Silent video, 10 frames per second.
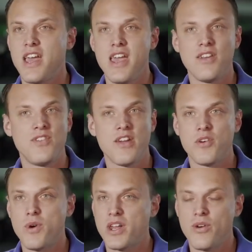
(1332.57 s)
"Hey, if you
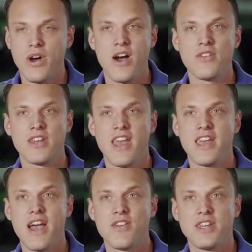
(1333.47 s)
ever want to go out and
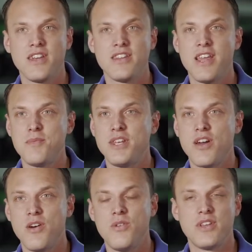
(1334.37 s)
hang out again, let me
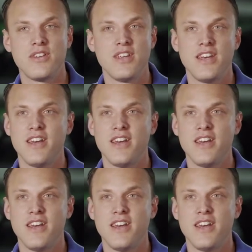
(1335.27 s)
know. And,